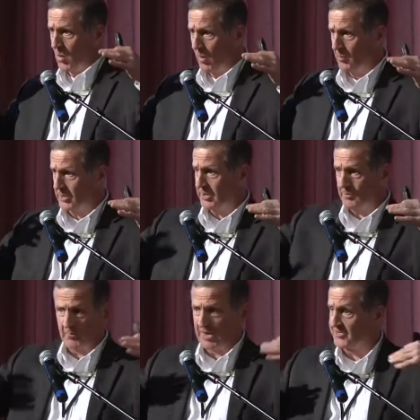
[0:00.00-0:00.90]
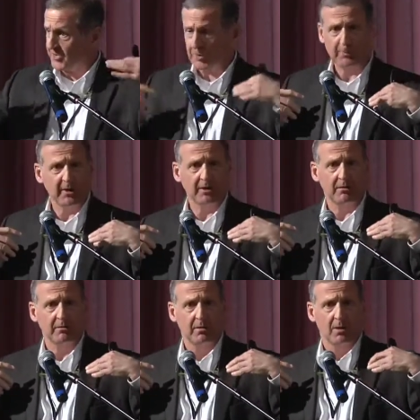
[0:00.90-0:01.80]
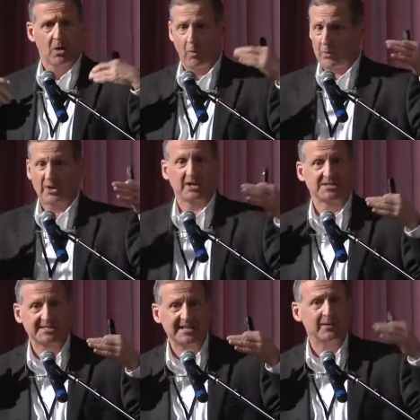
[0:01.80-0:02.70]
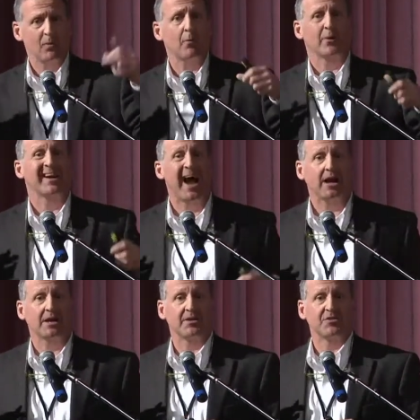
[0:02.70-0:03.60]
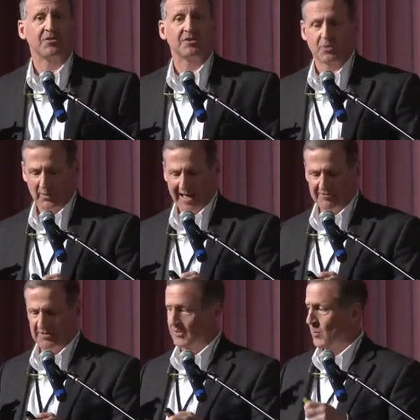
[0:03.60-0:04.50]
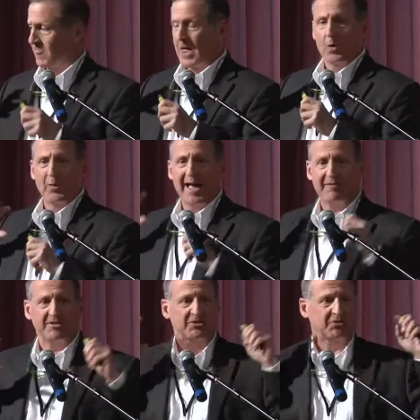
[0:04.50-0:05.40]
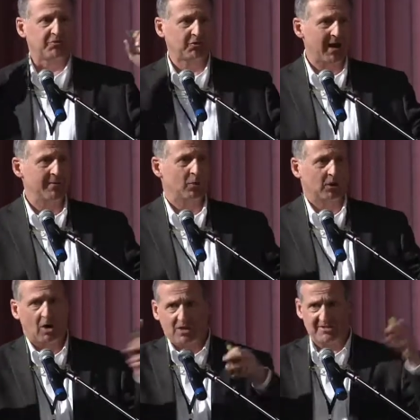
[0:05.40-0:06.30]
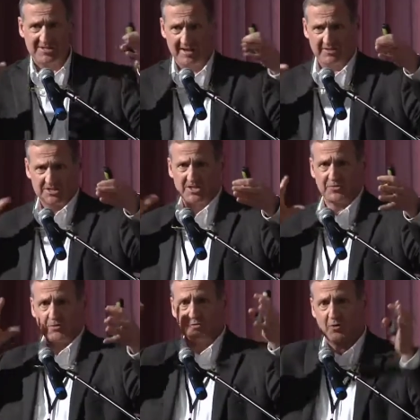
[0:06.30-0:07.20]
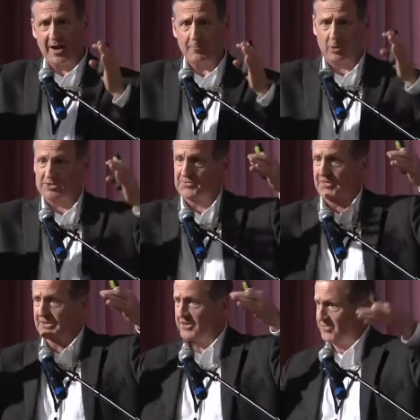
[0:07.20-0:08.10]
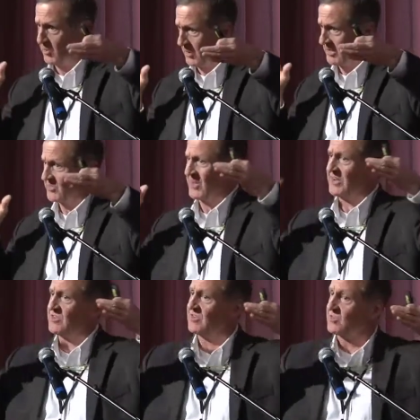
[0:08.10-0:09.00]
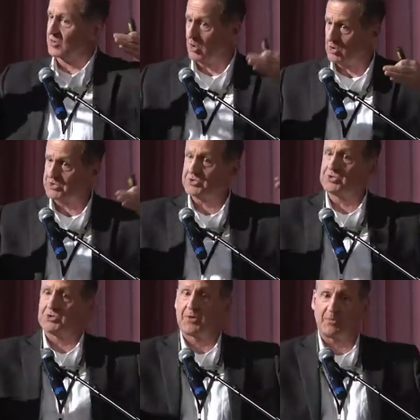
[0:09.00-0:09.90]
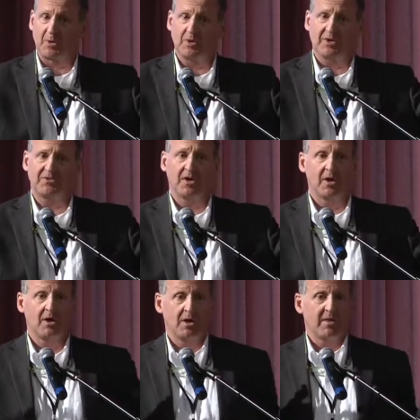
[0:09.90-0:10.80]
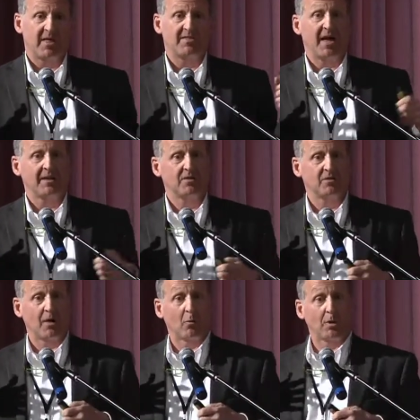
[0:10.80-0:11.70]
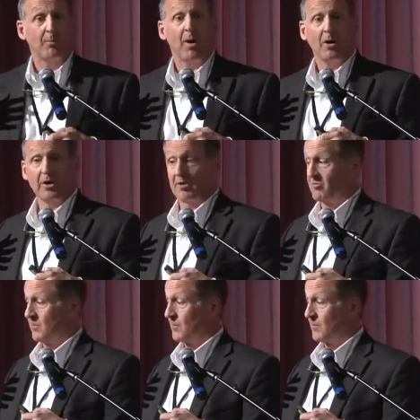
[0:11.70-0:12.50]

what we're going to interpret, what we're going to see, and what we're not going to see. So we have this we have this framework. All of us have these different frameworks for the different organizations or cultures or communities that, that, that we're a part of.